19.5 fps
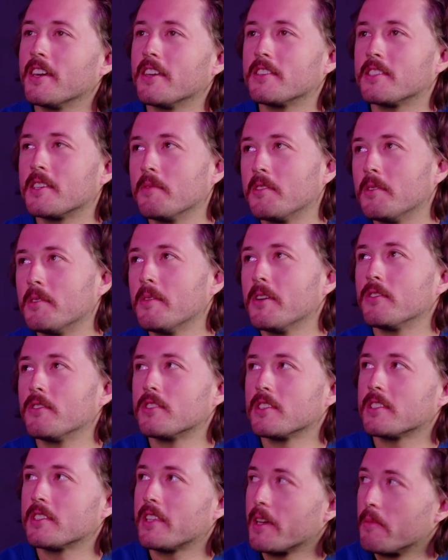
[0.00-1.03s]
something about
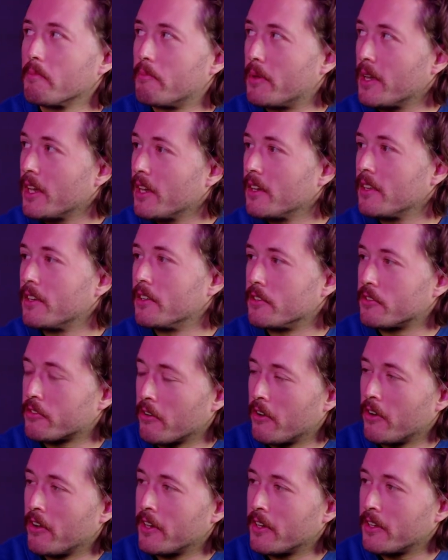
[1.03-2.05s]
just like being at
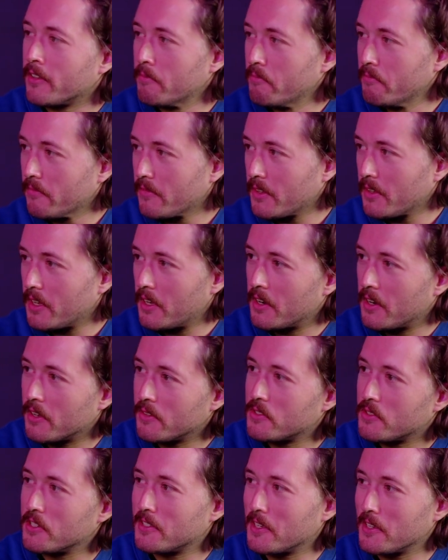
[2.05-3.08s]
Troy,
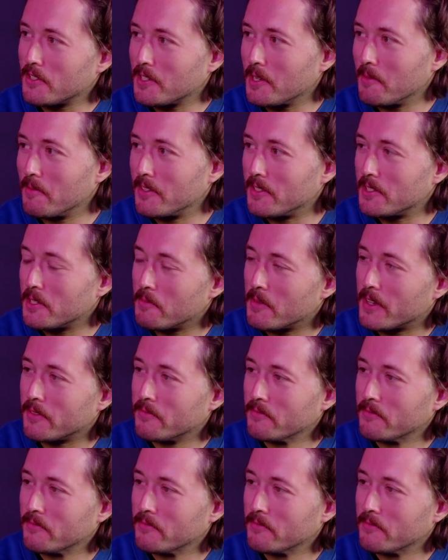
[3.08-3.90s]
just does something to me.